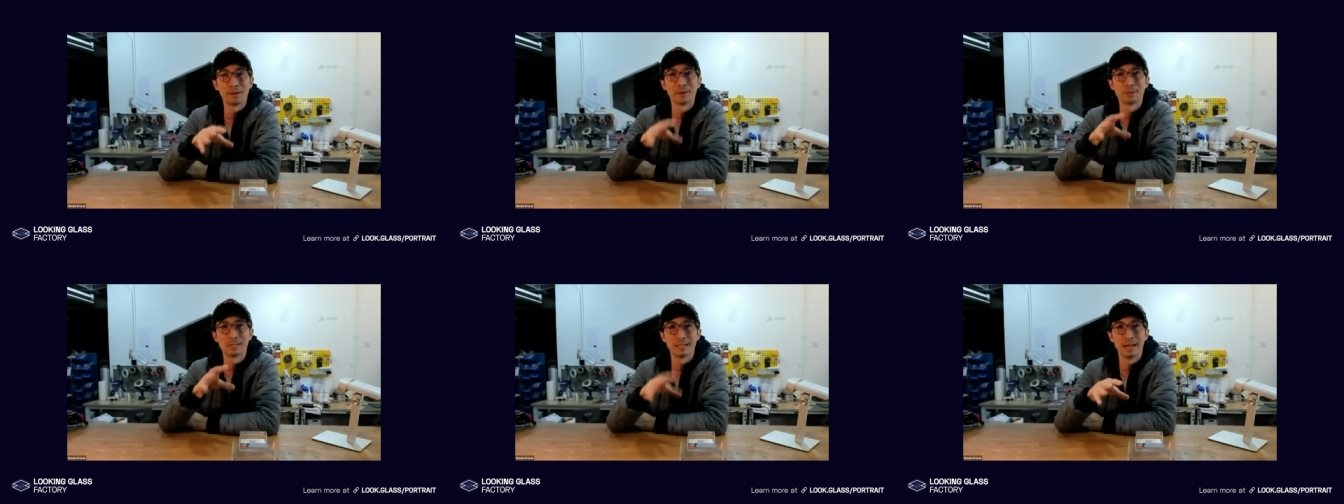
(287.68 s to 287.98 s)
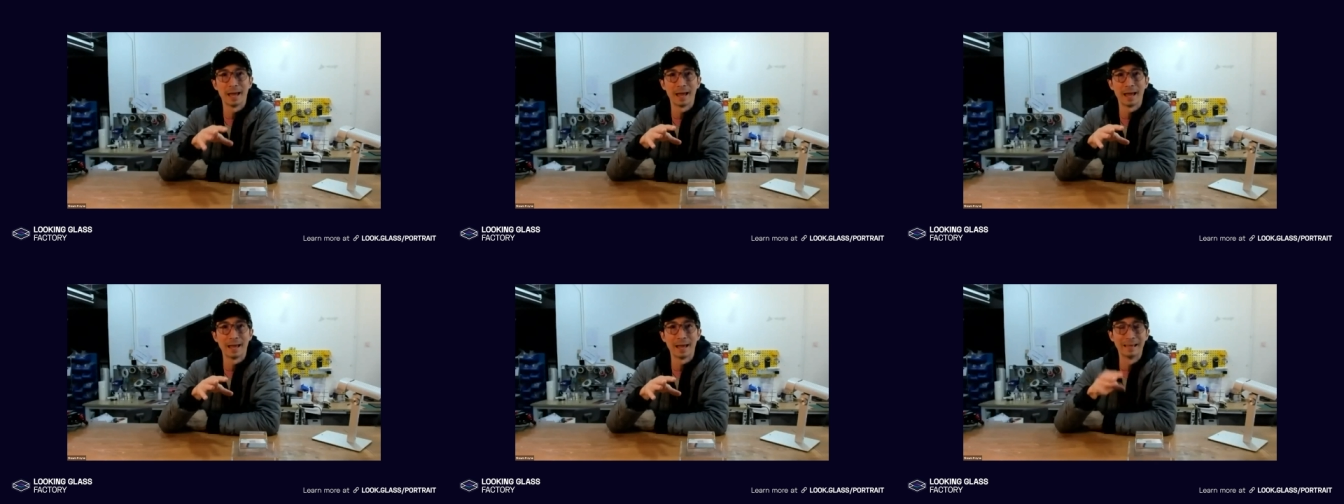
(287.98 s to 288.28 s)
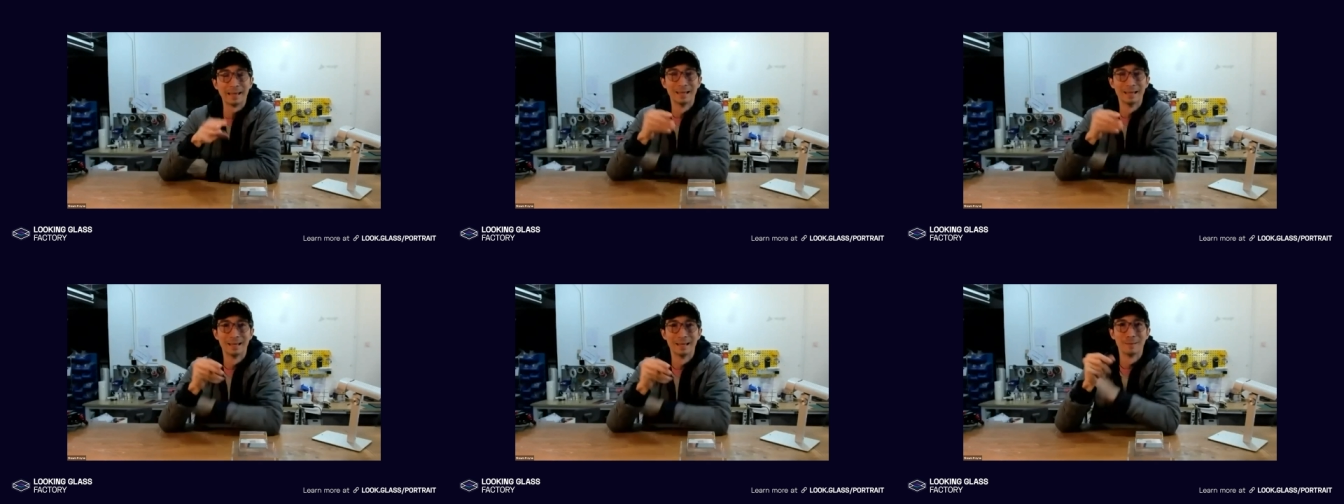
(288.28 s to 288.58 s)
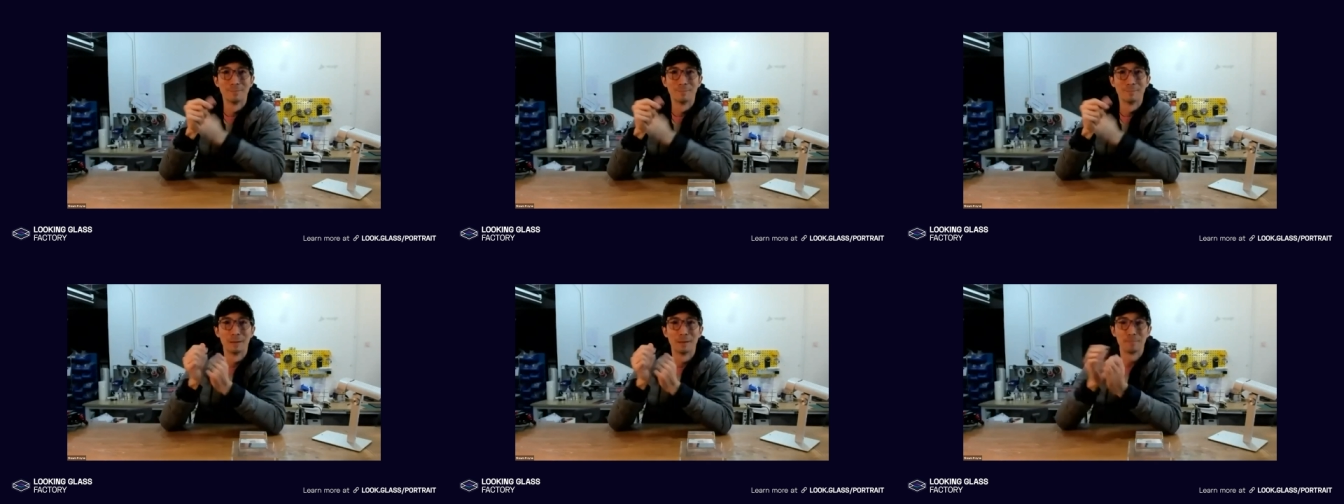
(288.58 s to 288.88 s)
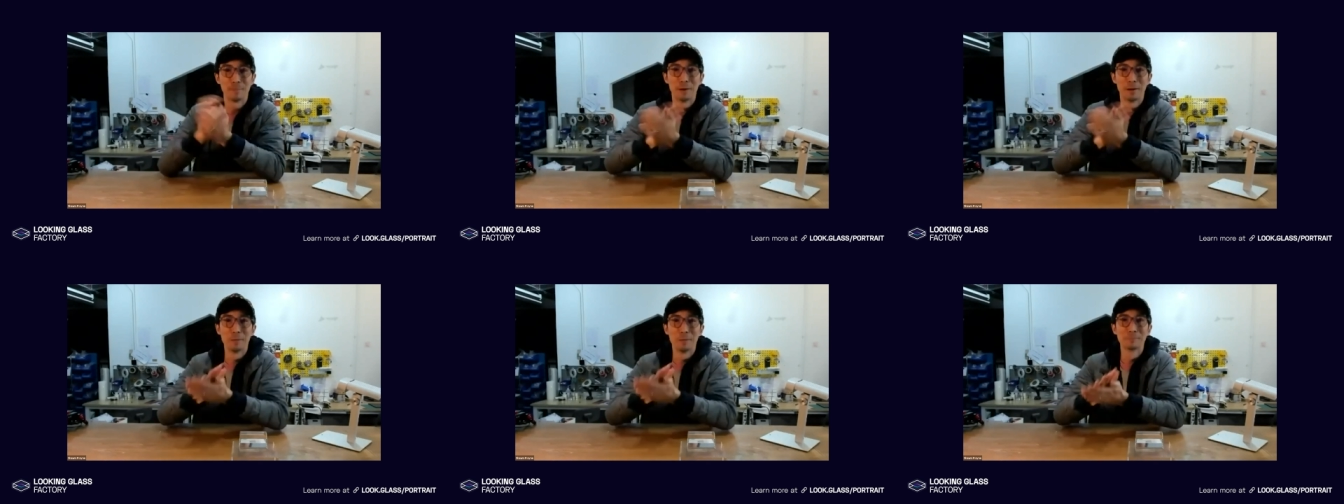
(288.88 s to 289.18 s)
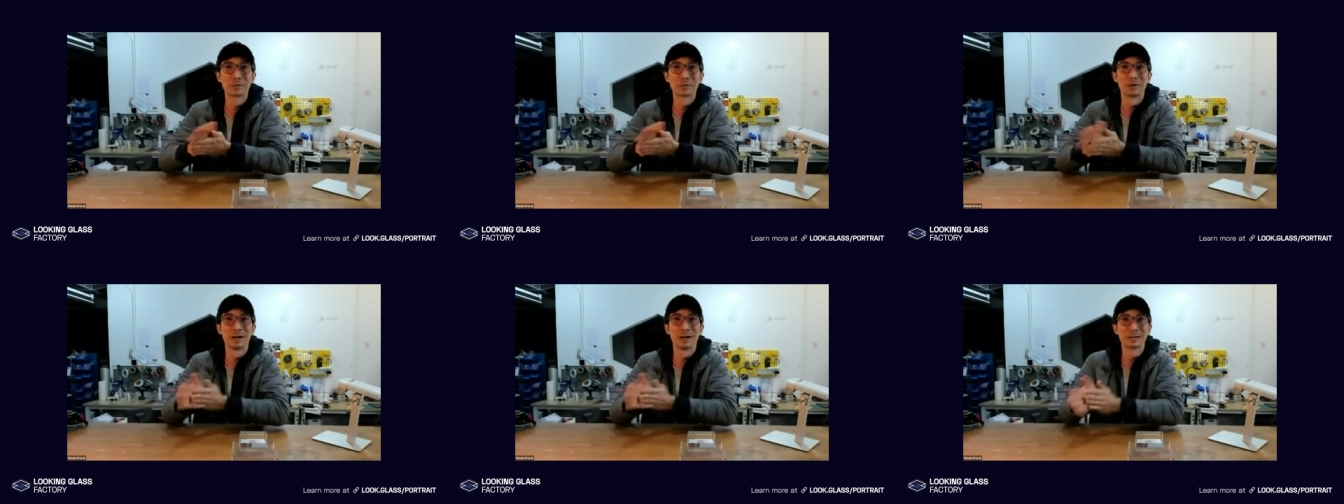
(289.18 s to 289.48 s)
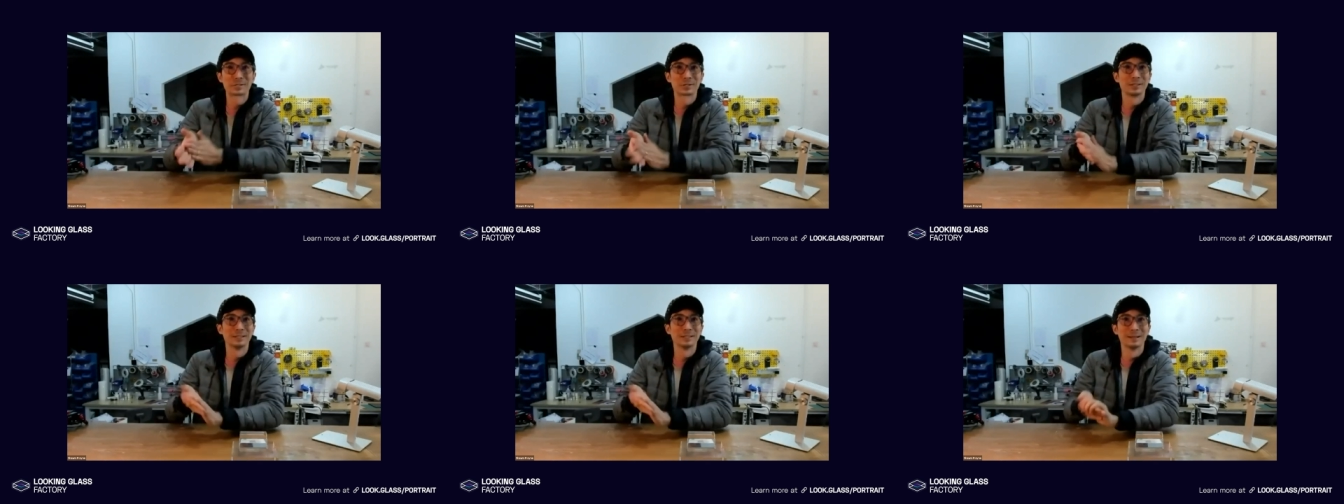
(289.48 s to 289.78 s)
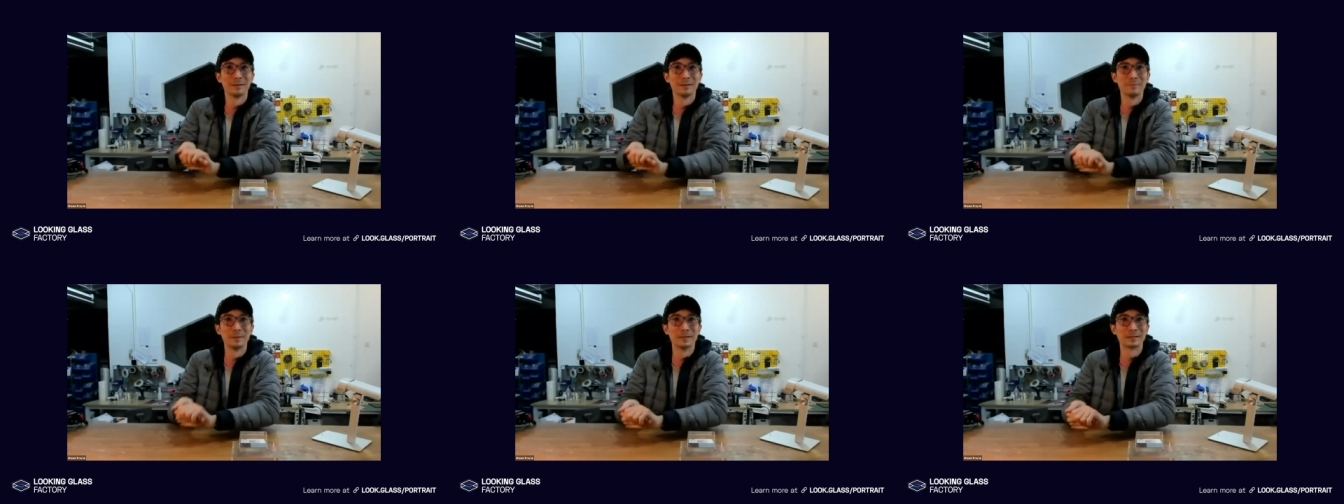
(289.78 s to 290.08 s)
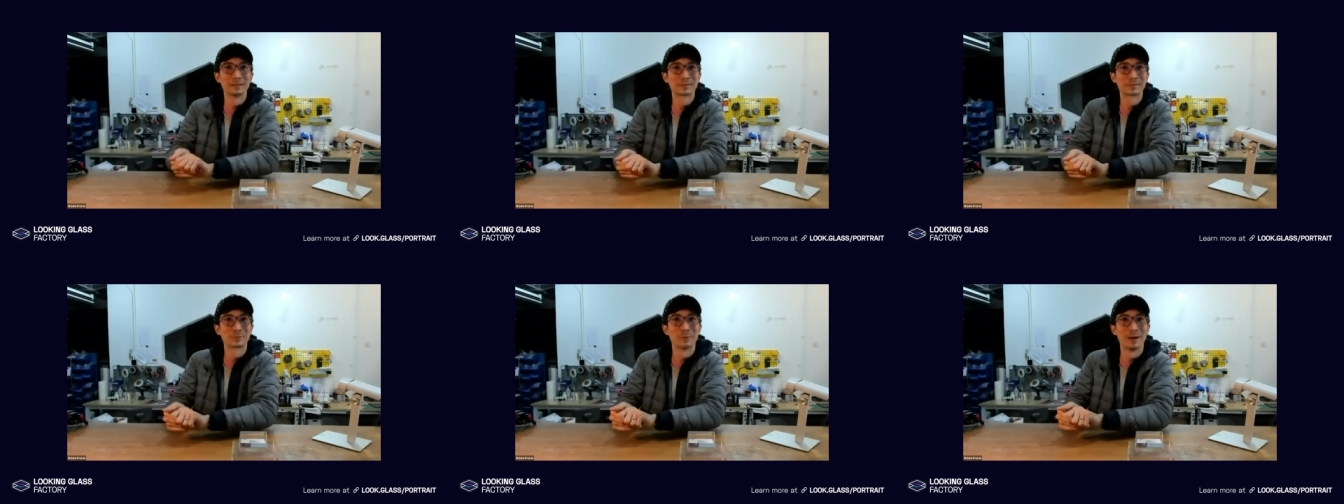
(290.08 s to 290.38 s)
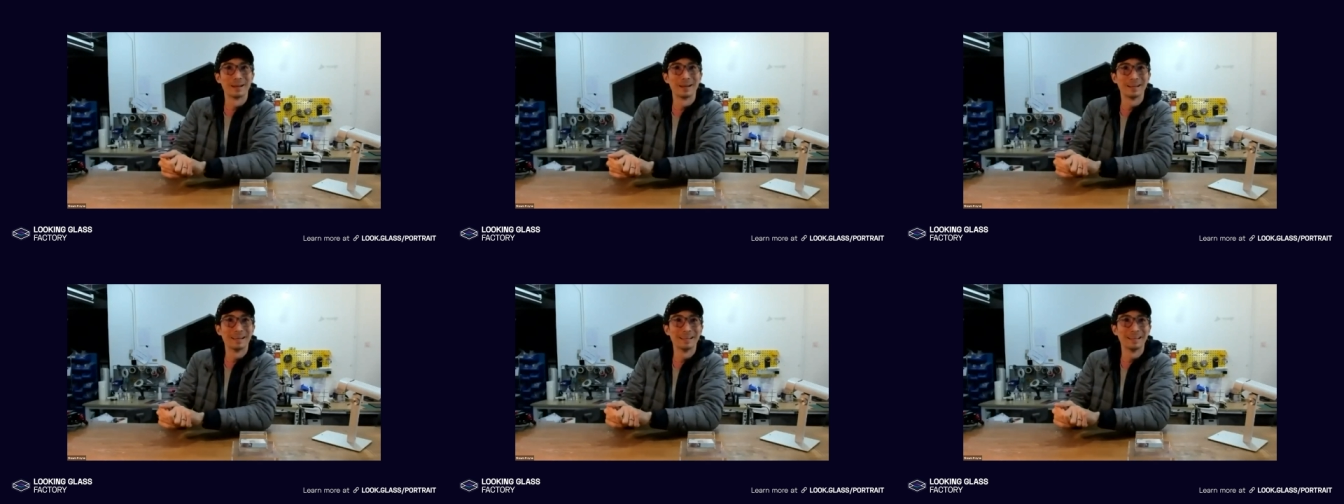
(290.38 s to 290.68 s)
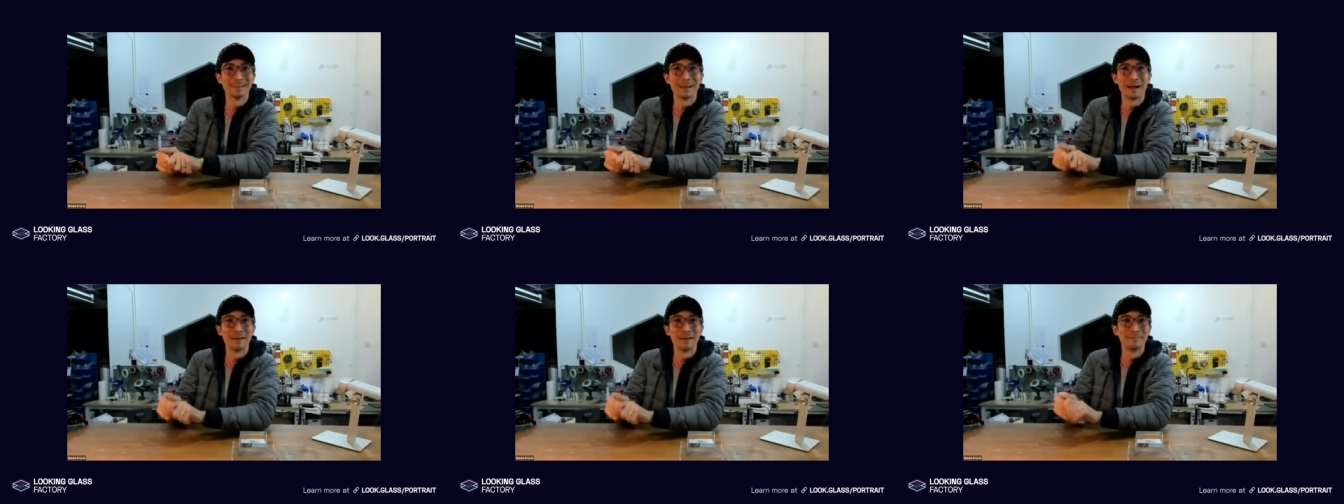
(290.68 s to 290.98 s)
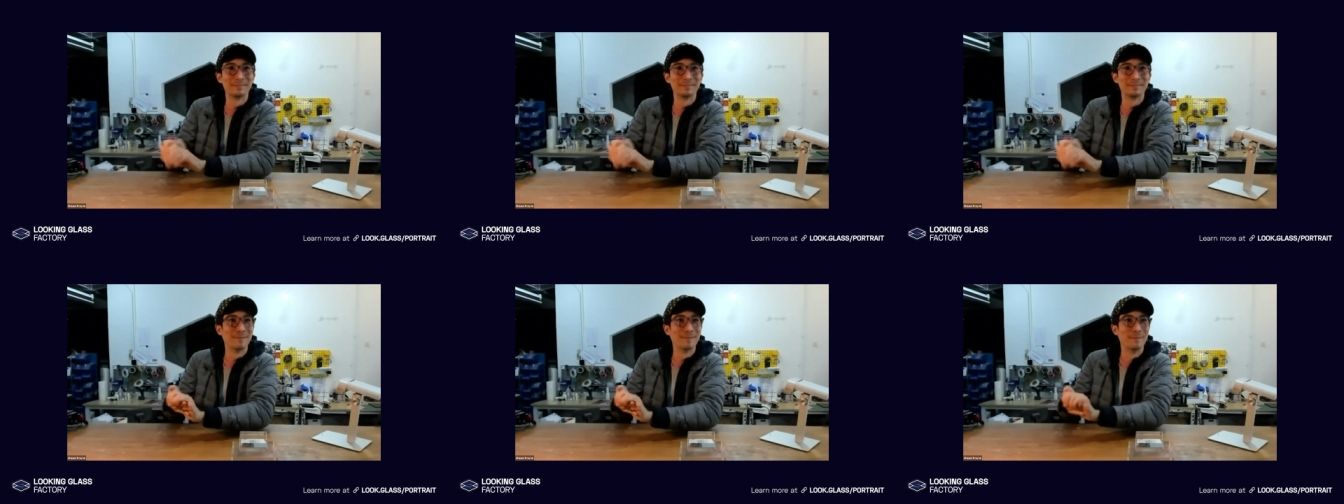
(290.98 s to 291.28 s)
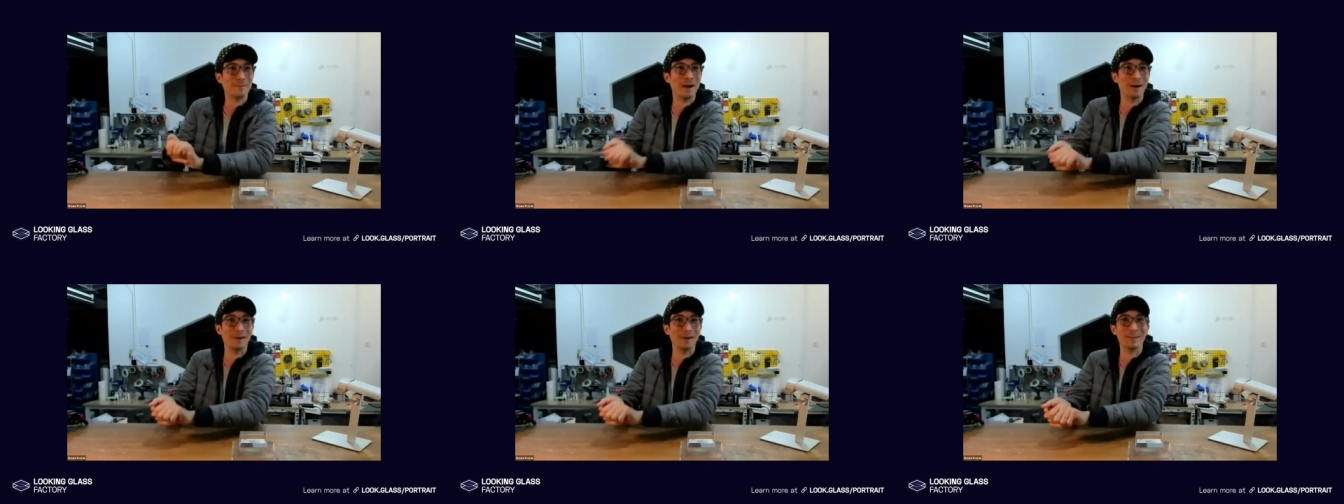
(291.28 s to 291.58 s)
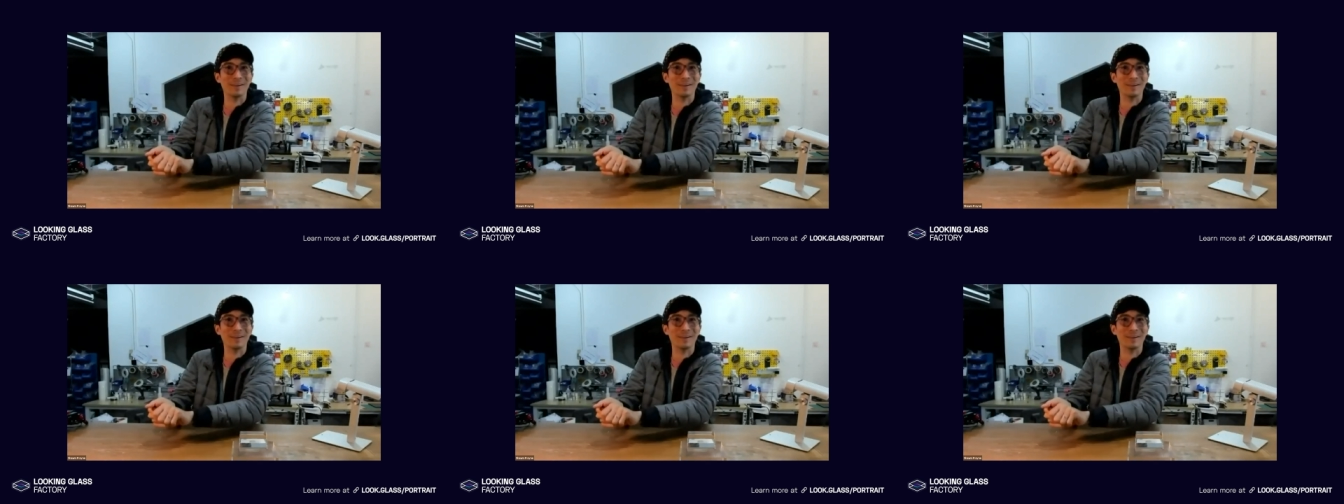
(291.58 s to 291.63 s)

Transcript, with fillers: today. My palms are actually a little bit sweaty, live demo